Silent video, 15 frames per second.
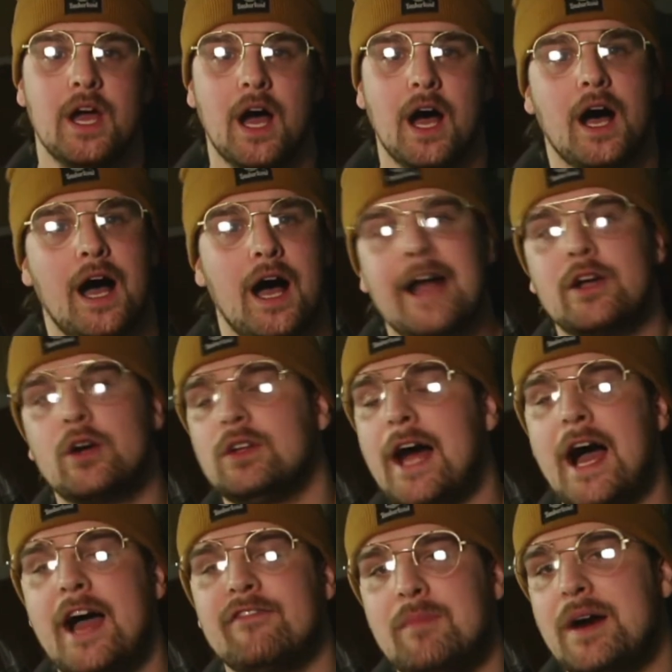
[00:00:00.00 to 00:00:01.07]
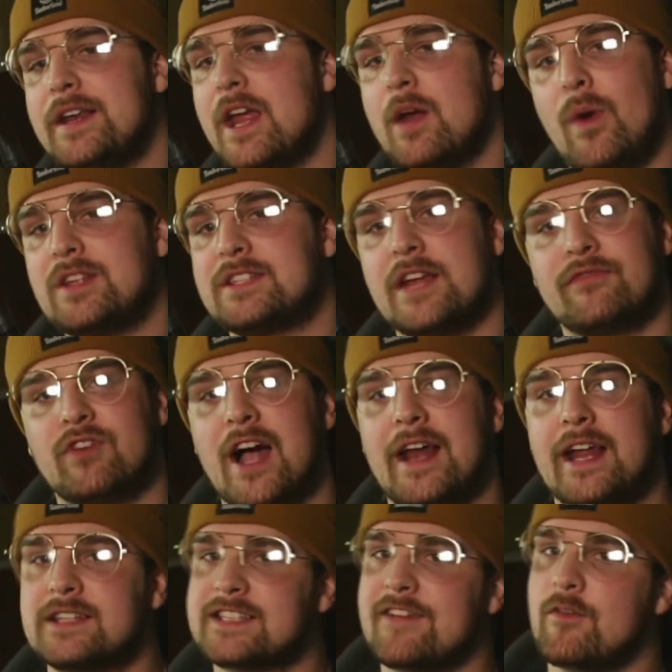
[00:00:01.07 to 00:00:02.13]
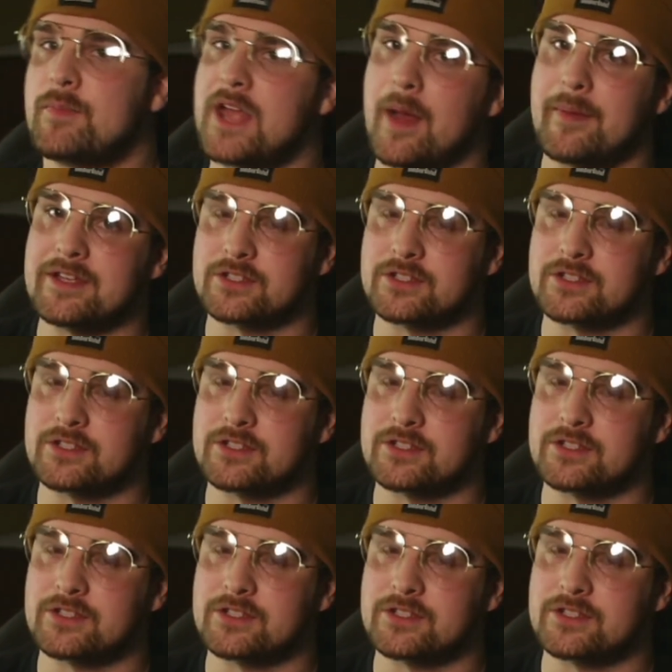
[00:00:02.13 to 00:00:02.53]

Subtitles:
I go live Monday, Wednesday, Friday at 7 p.m.